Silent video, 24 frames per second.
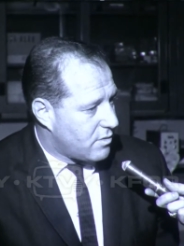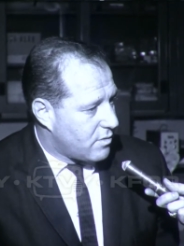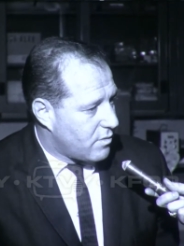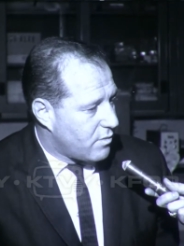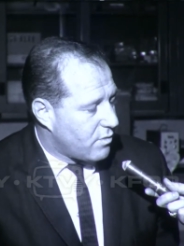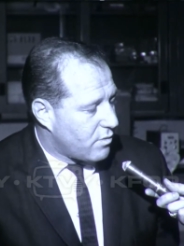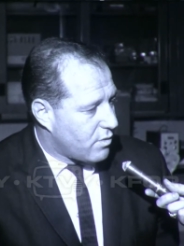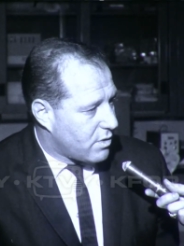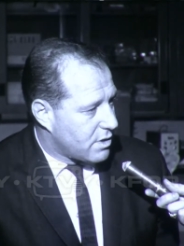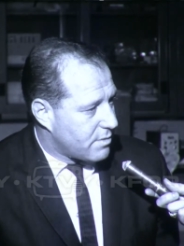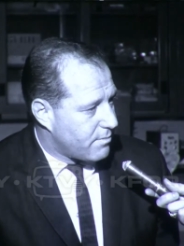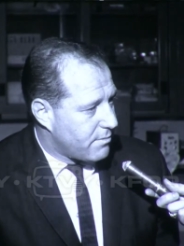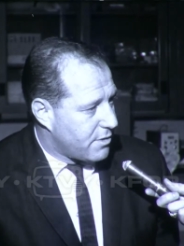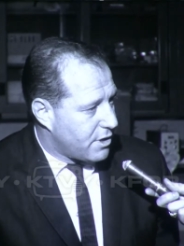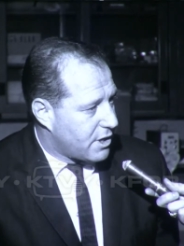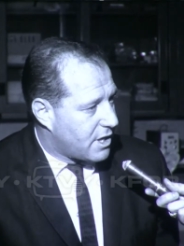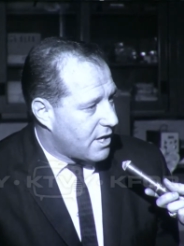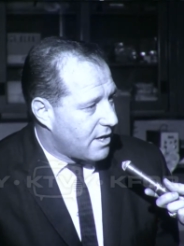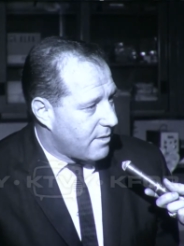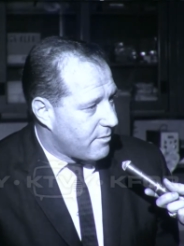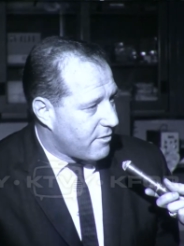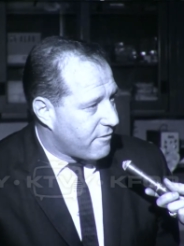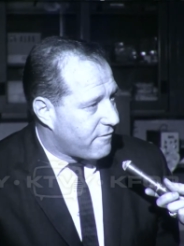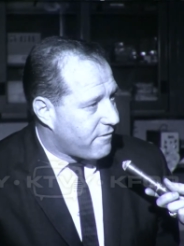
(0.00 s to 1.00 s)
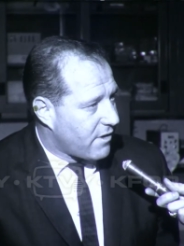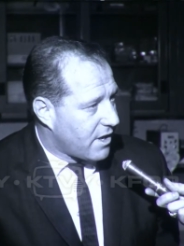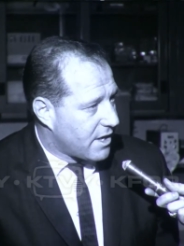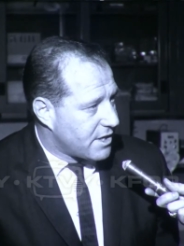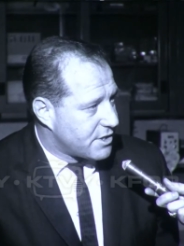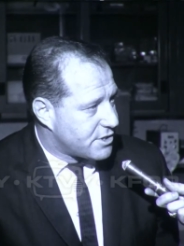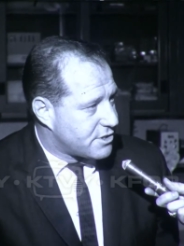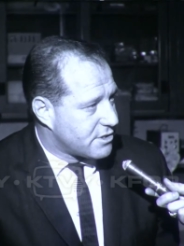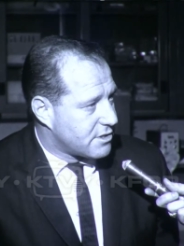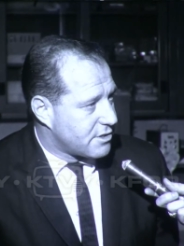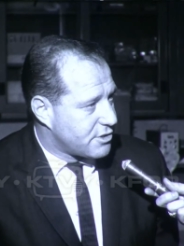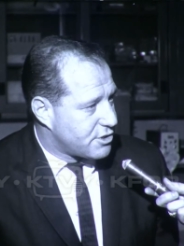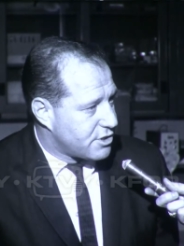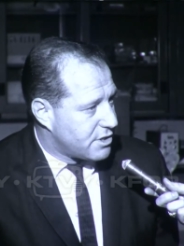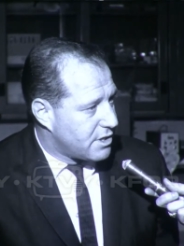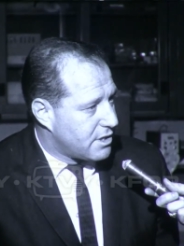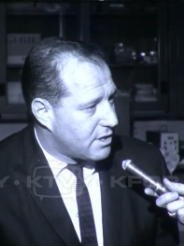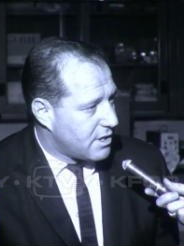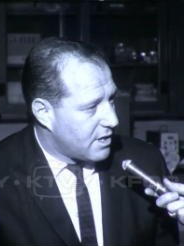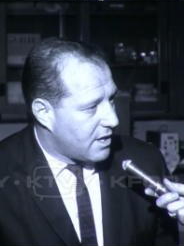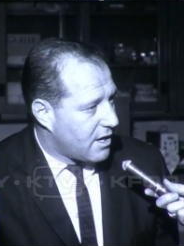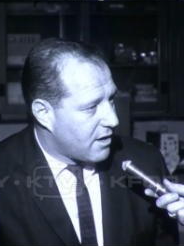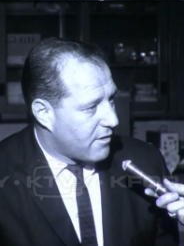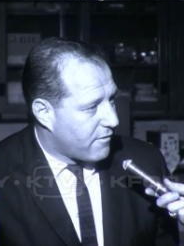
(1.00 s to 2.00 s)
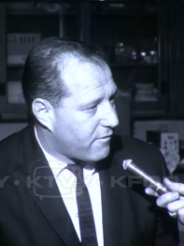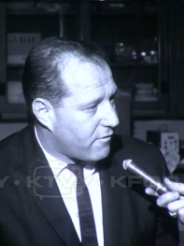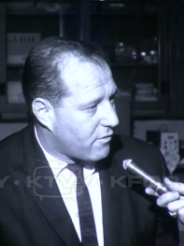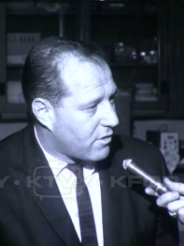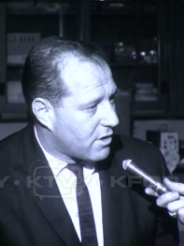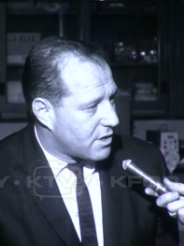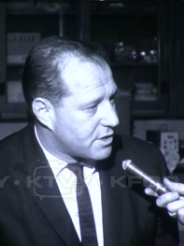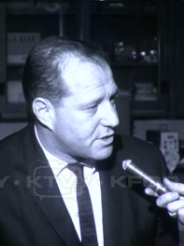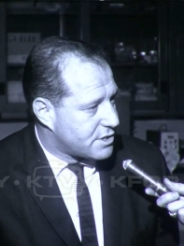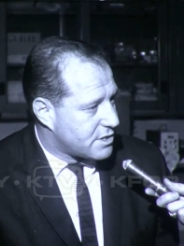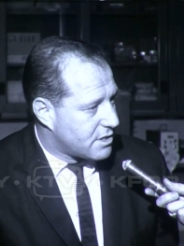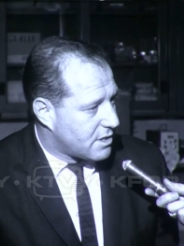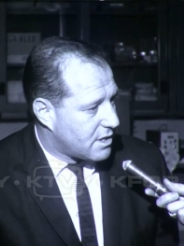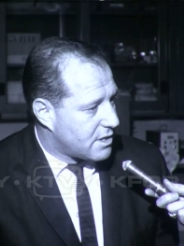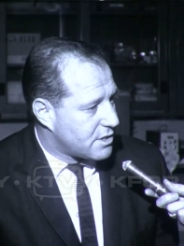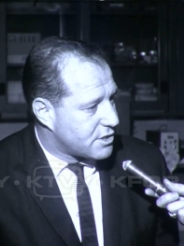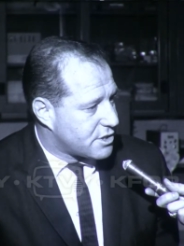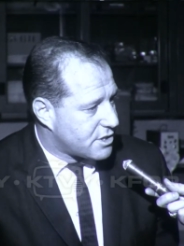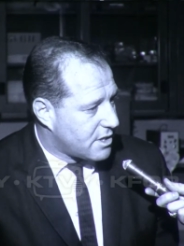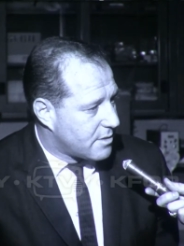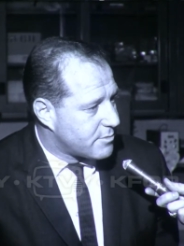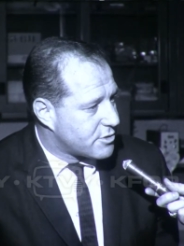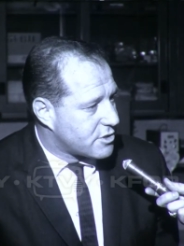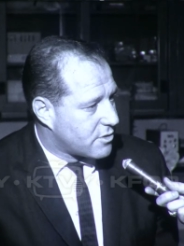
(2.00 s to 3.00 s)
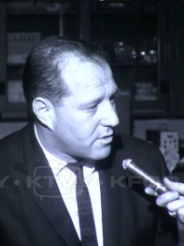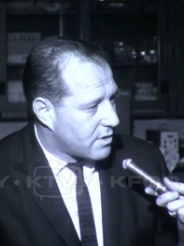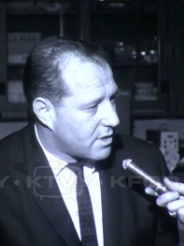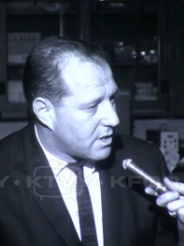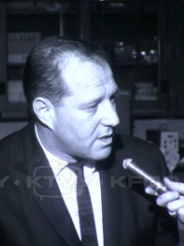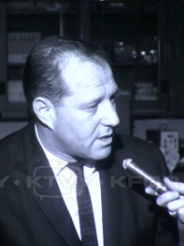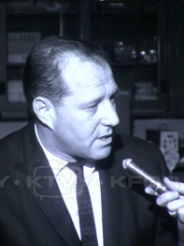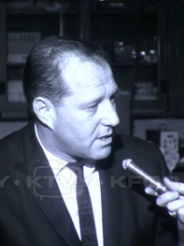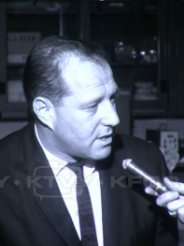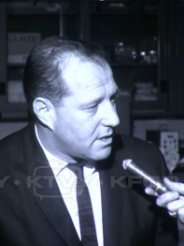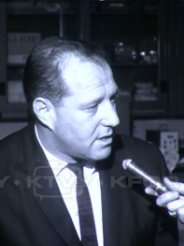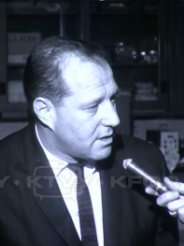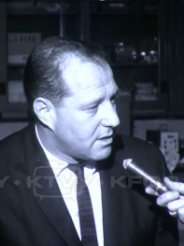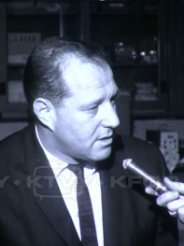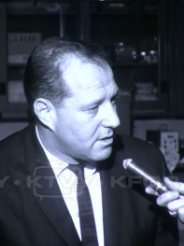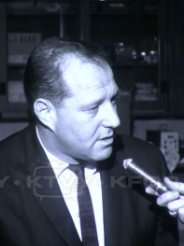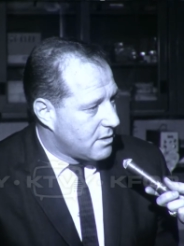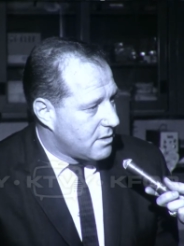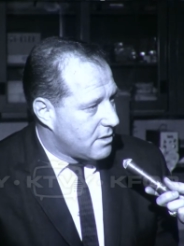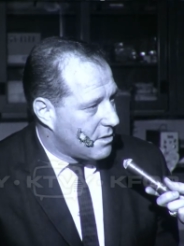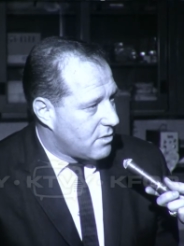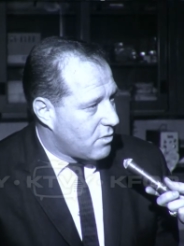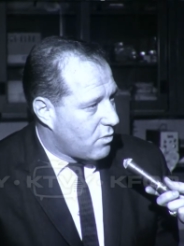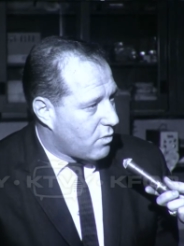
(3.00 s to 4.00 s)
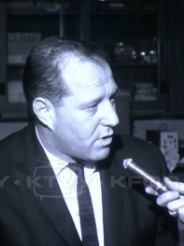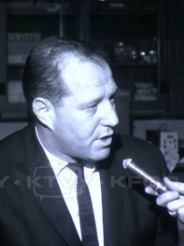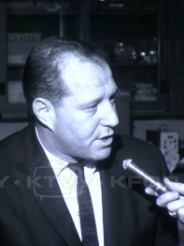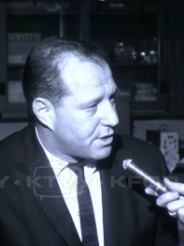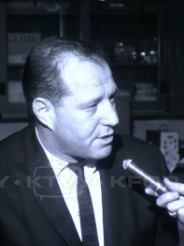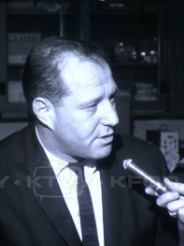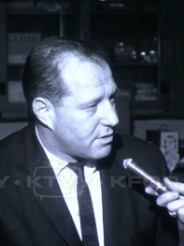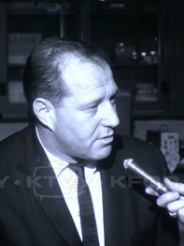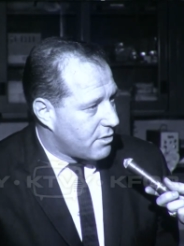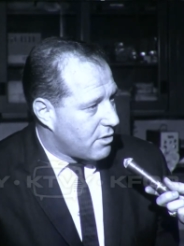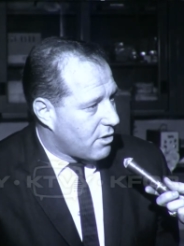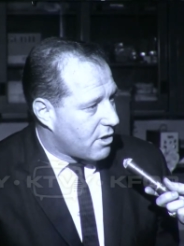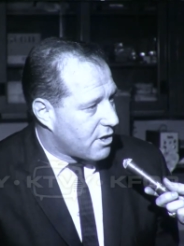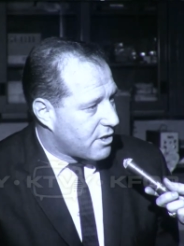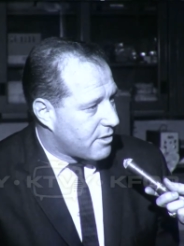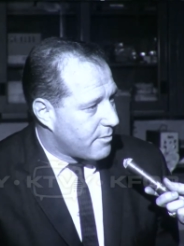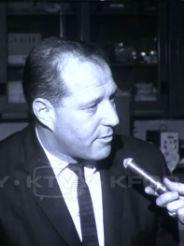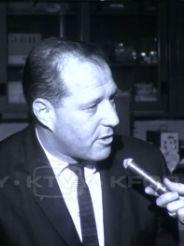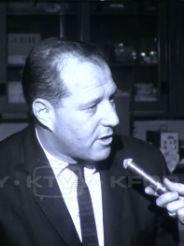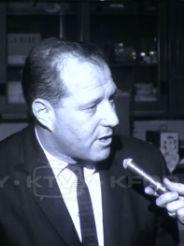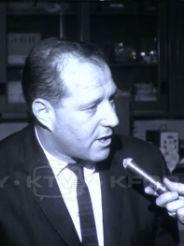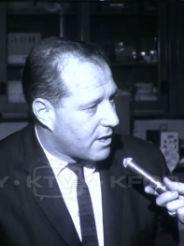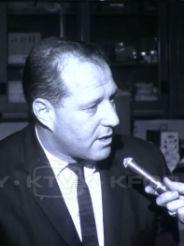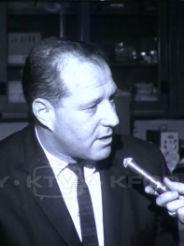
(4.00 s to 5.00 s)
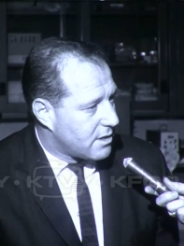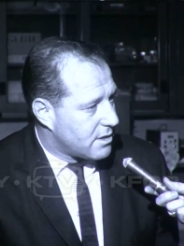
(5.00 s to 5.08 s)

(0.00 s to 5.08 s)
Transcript: what became a flight surgeon in the Air Force, and then subsequently went to North American.